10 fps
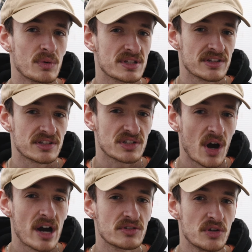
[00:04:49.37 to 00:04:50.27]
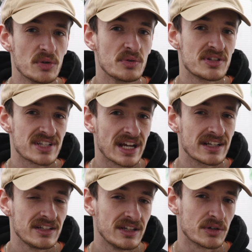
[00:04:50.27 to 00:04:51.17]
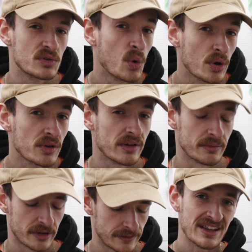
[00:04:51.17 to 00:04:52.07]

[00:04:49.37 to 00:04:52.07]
was the stock tuned 2nd gear torque limiter.